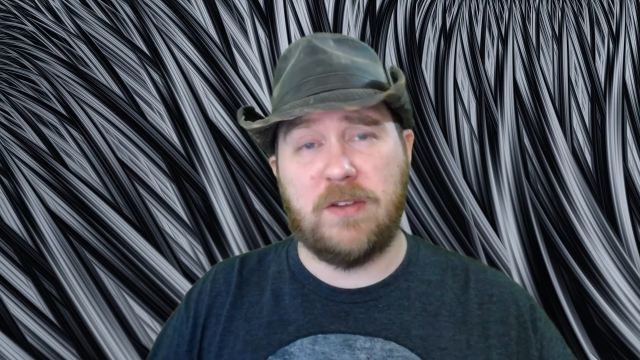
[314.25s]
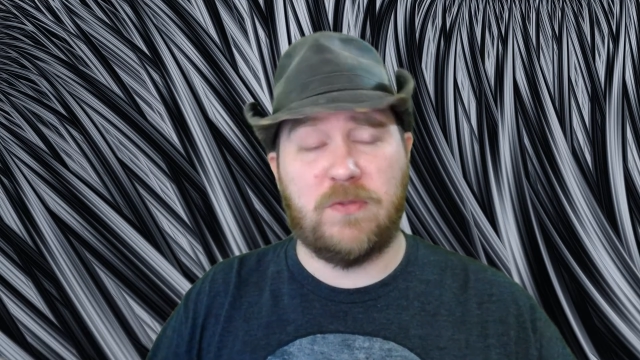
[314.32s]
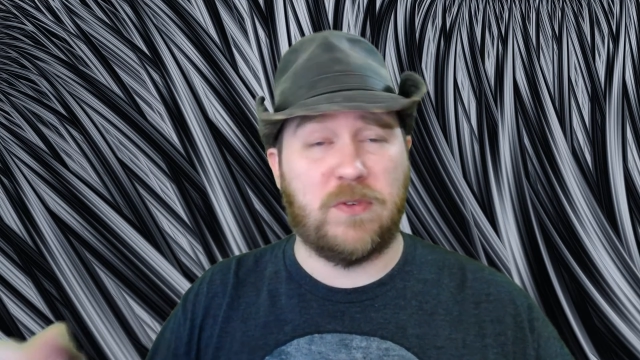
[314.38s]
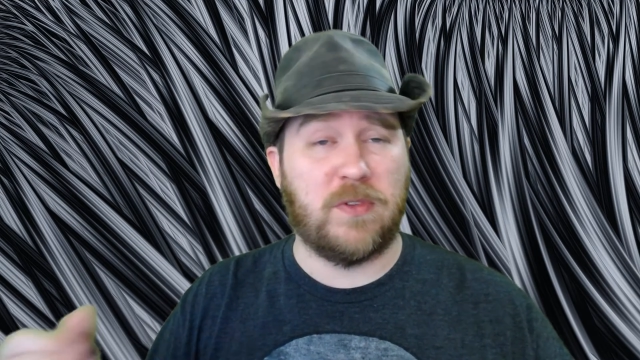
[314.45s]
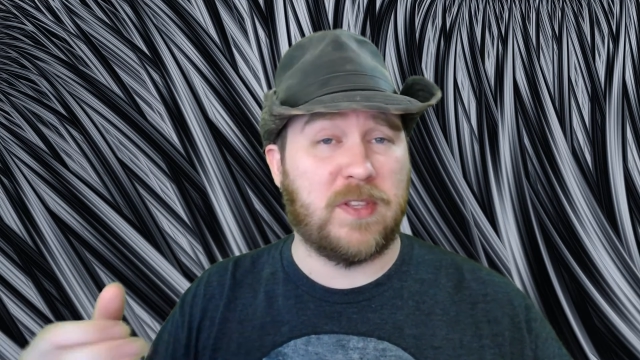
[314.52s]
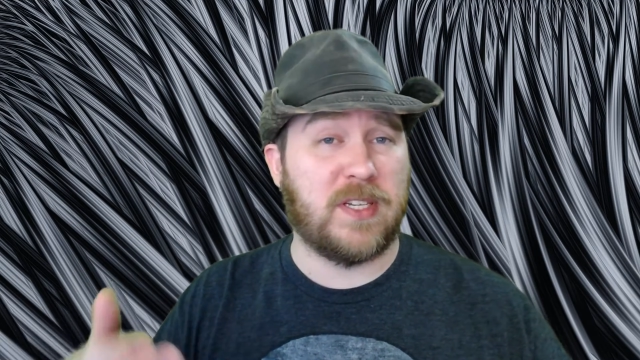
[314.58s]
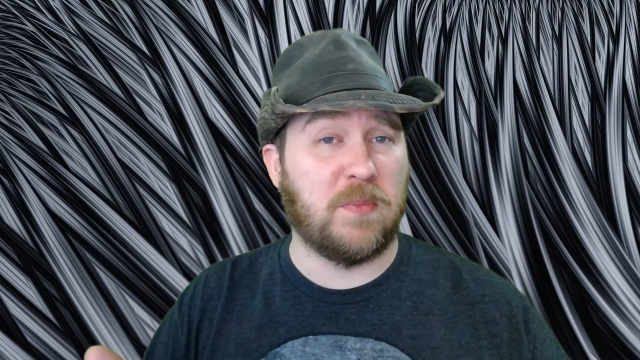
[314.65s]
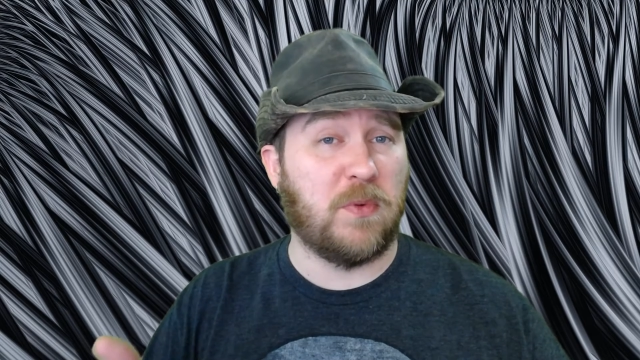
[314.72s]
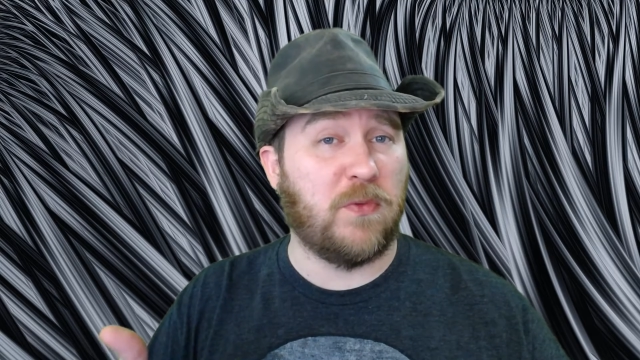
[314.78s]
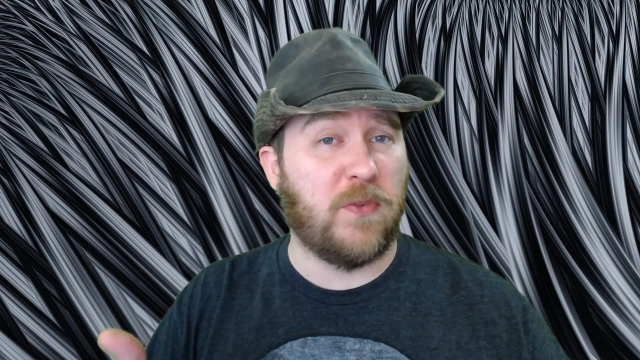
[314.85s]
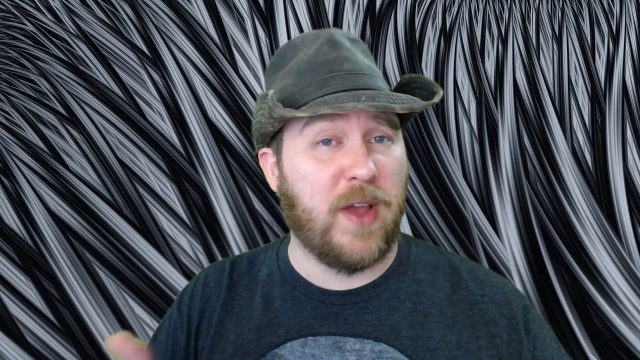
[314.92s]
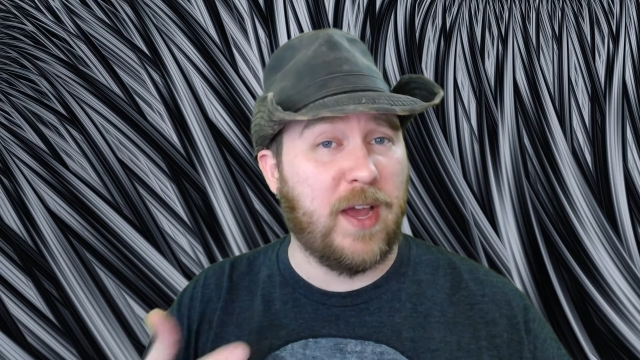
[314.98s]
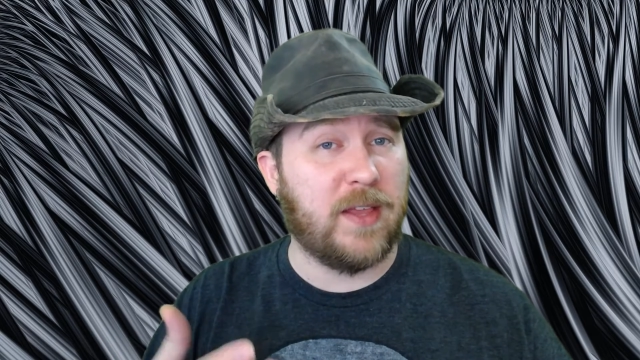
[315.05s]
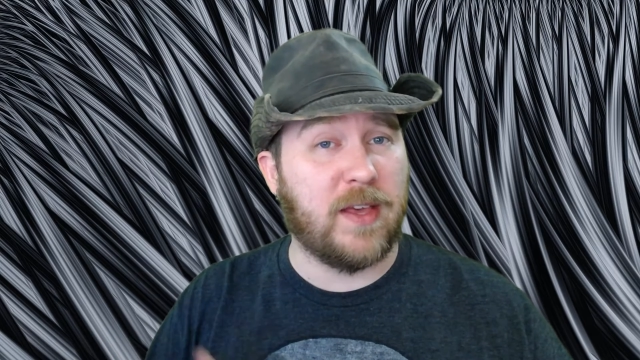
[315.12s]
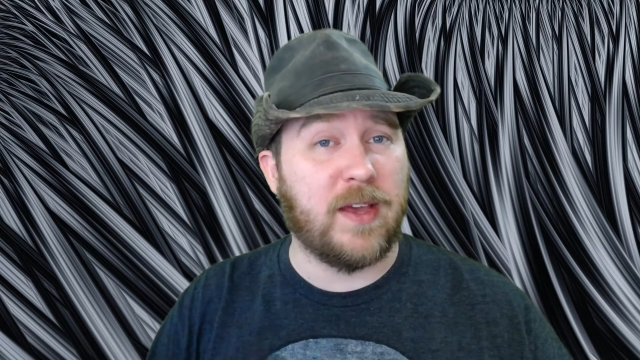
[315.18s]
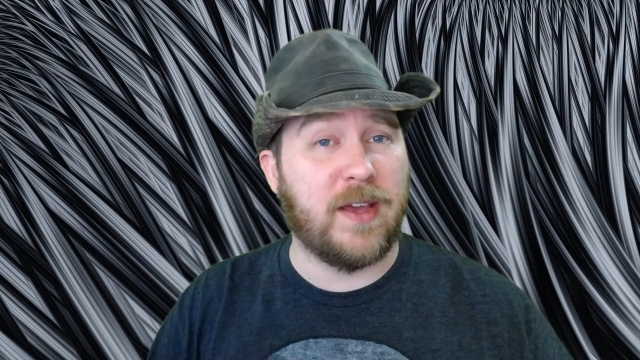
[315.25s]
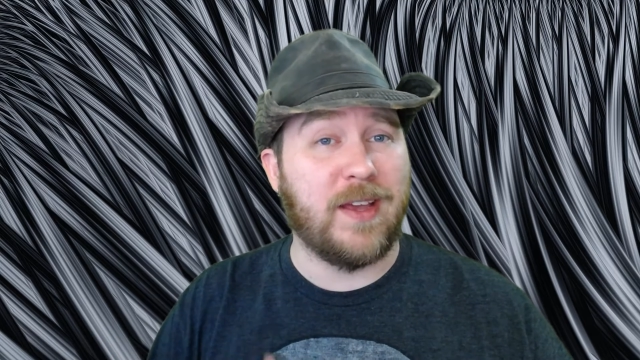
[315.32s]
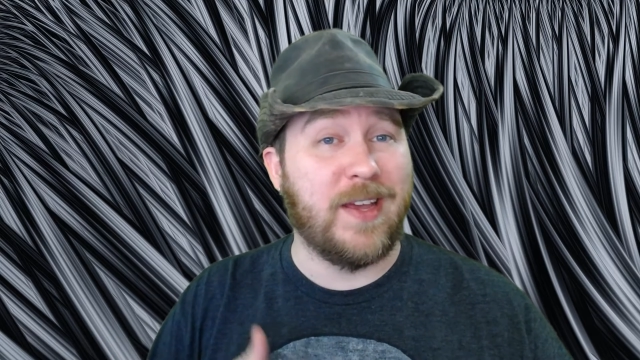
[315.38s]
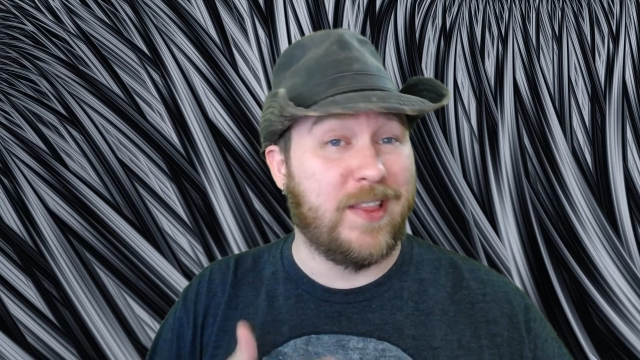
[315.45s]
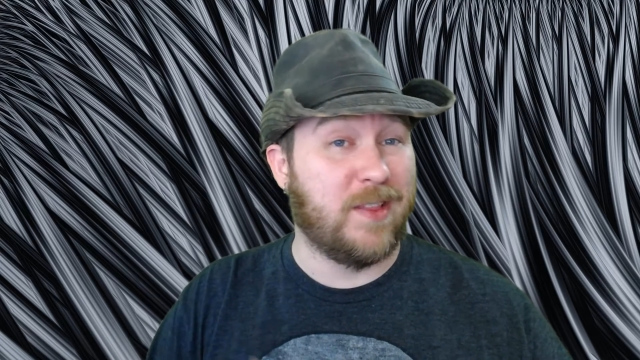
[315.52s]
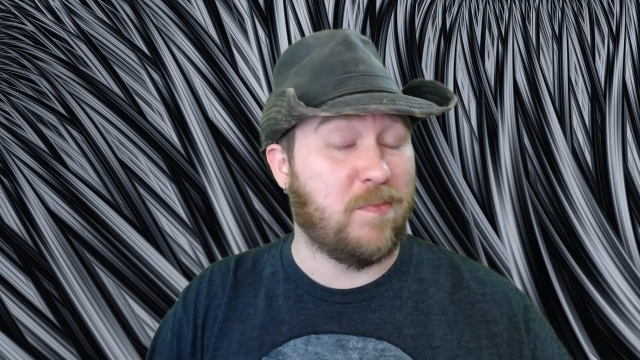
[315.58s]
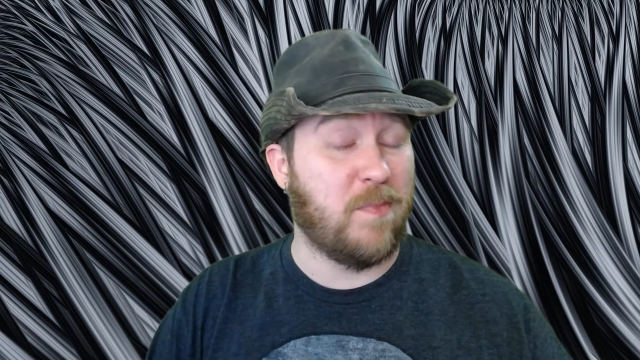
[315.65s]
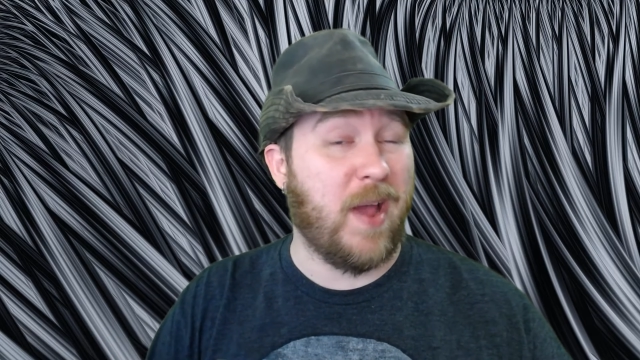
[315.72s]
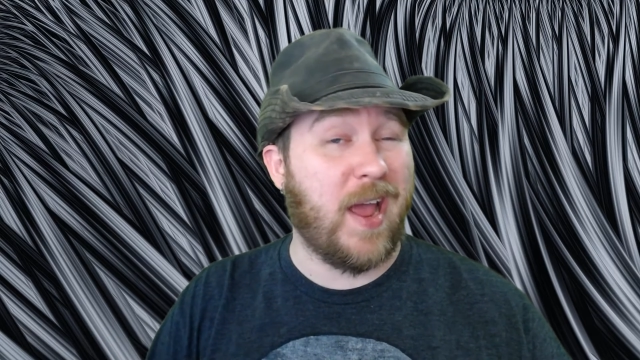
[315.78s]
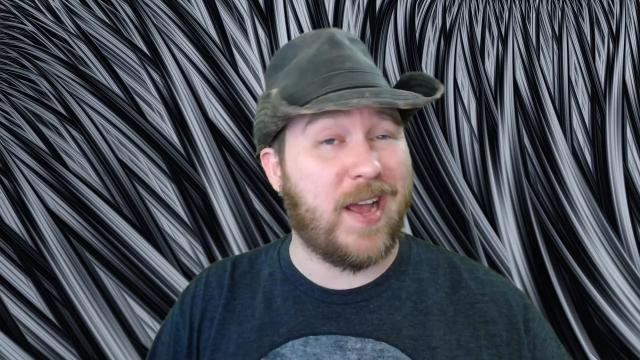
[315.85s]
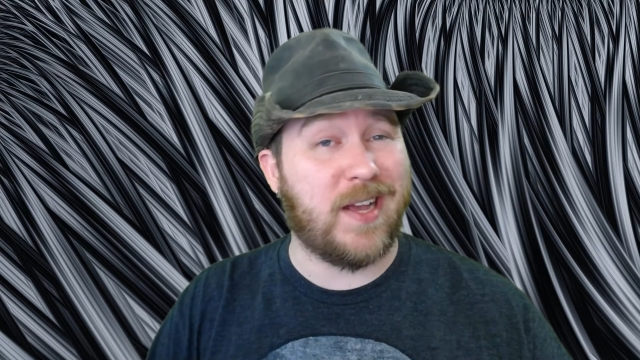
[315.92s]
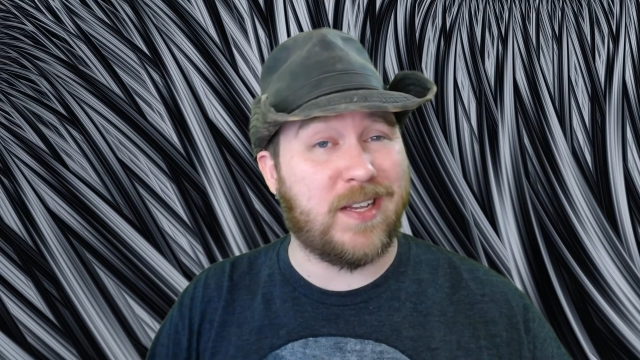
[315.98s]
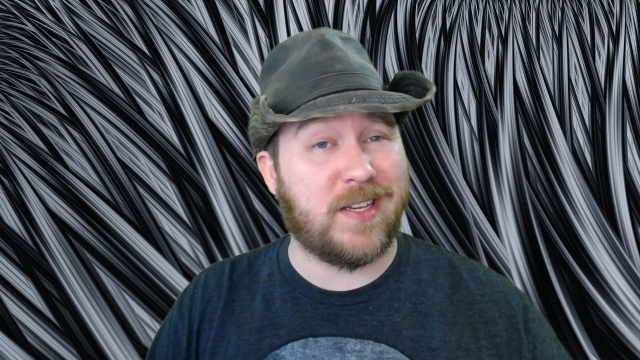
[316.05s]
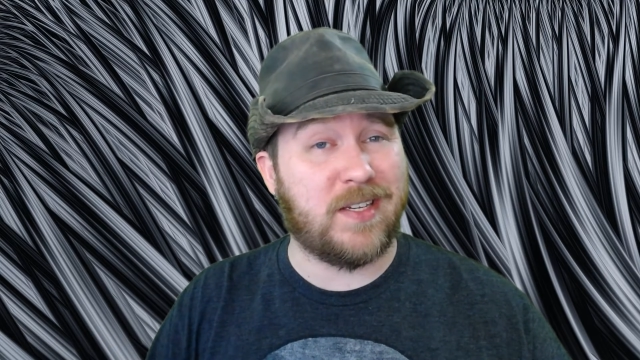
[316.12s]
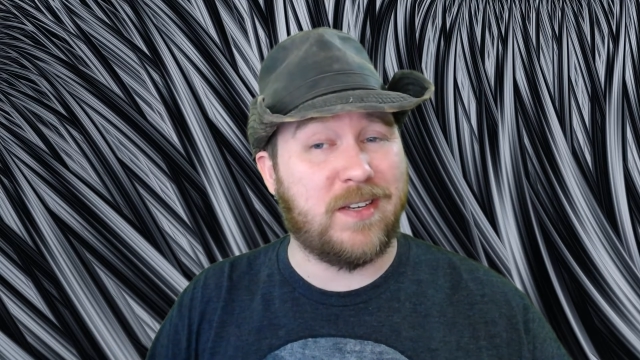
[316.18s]
for the simple fact that in the
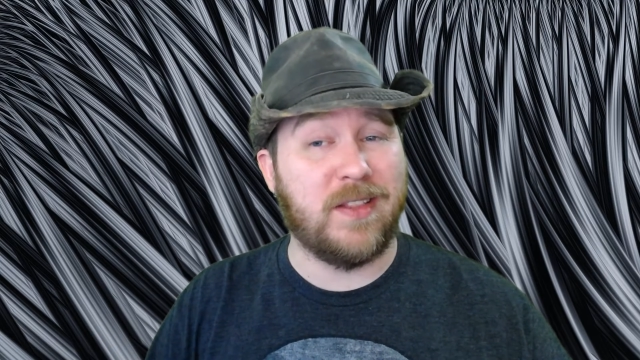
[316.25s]
past